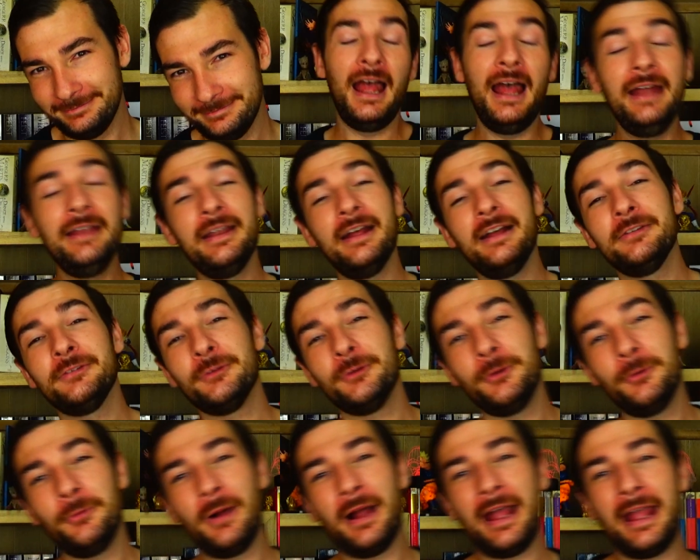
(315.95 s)
And as
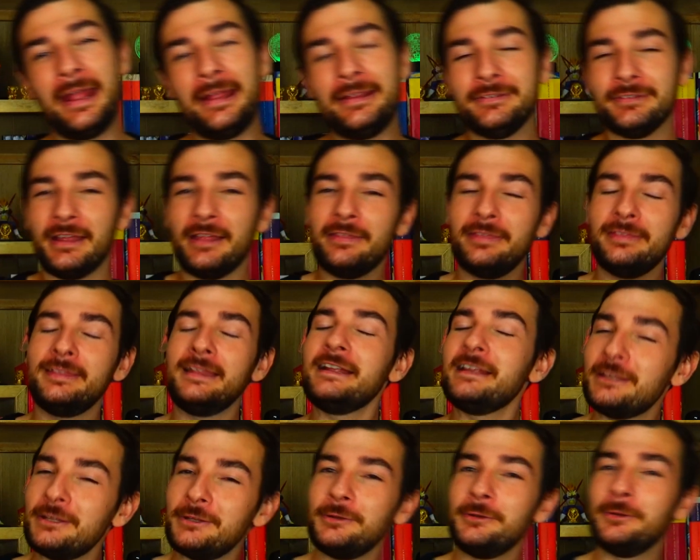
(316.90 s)
always,
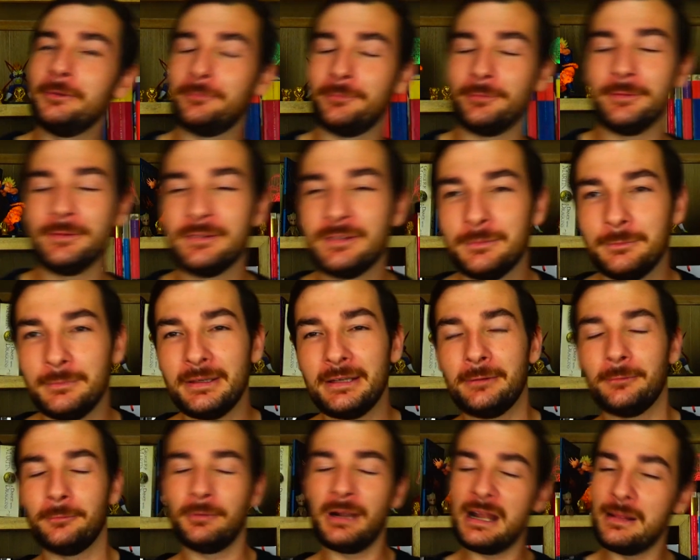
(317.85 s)
thank you for listening to me
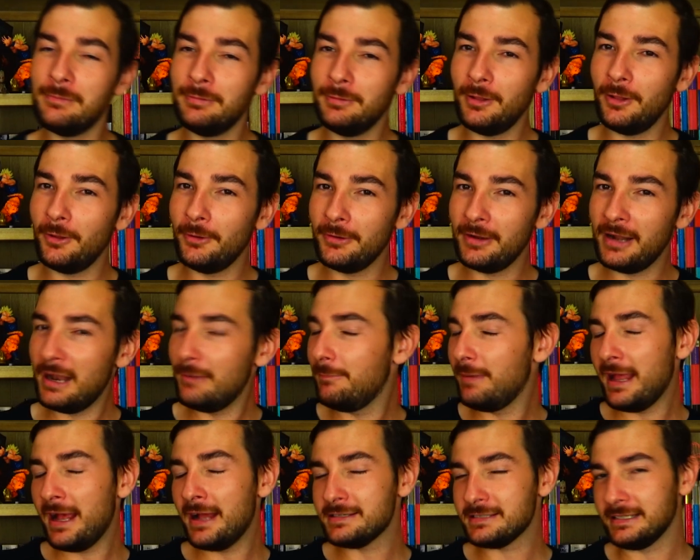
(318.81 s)
ramble on
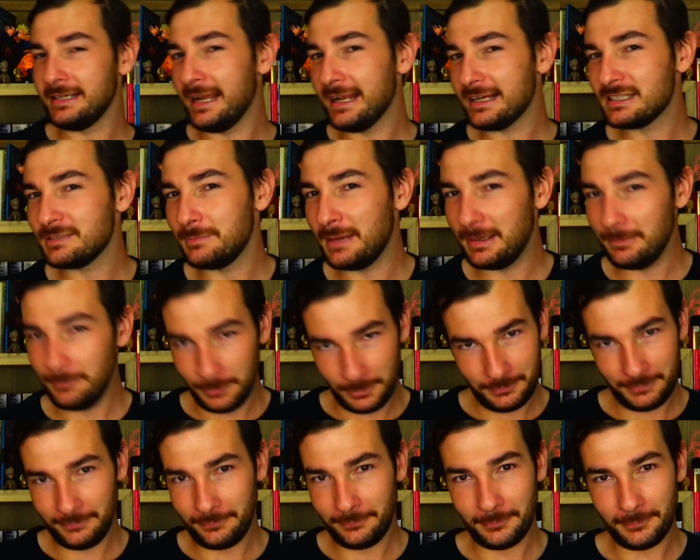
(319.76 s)
about an X-Men
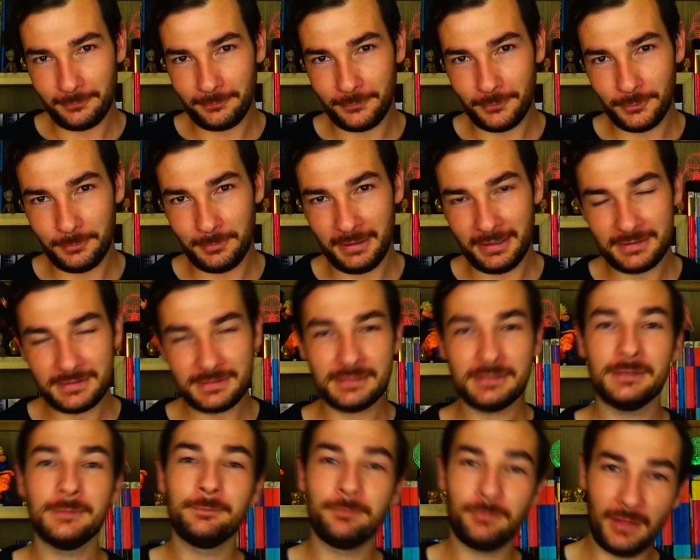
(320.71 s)
movie for a few
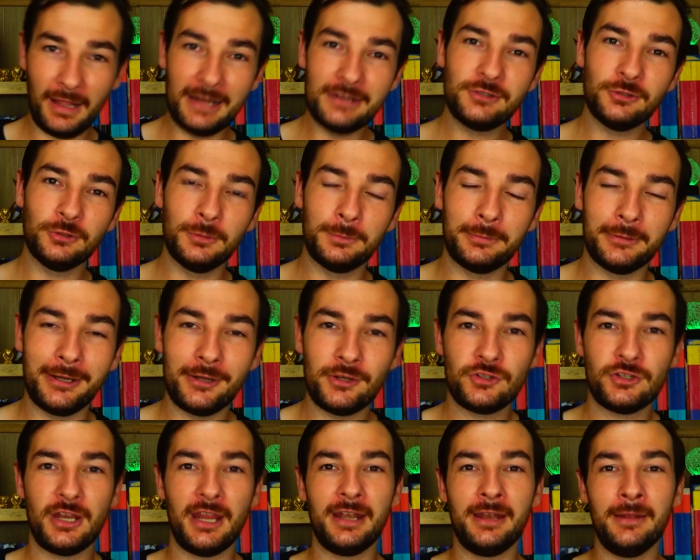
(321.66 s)
minutes. I do
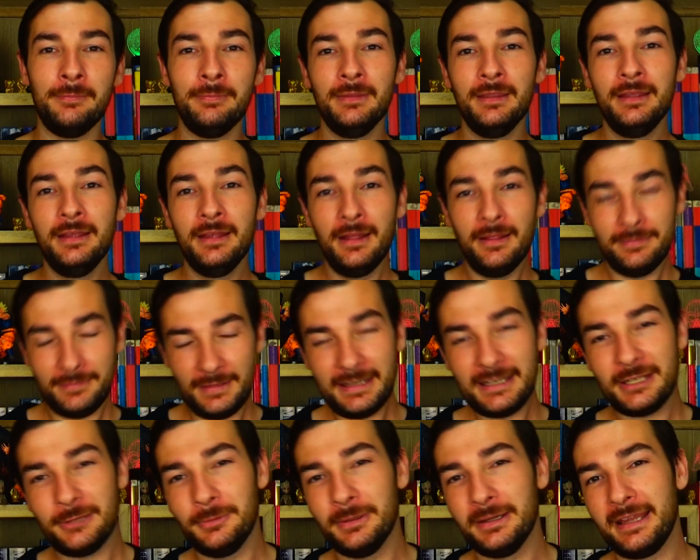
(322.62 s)
appreciate it.
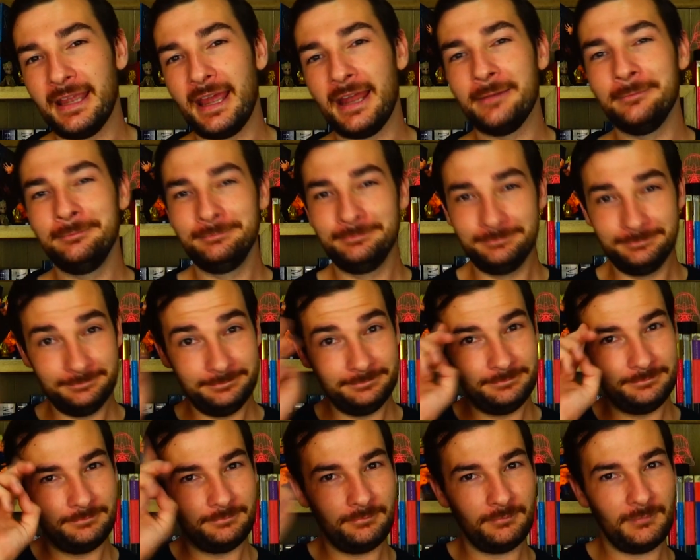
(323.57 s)
Thank you again,
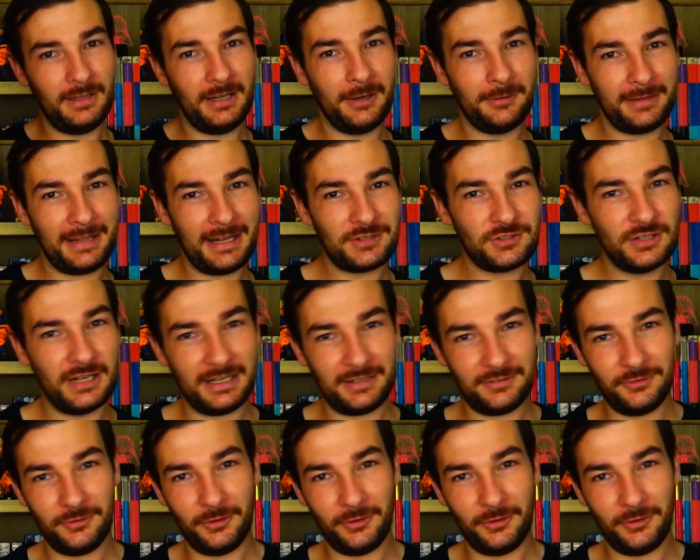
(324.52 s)
and I'll catch you next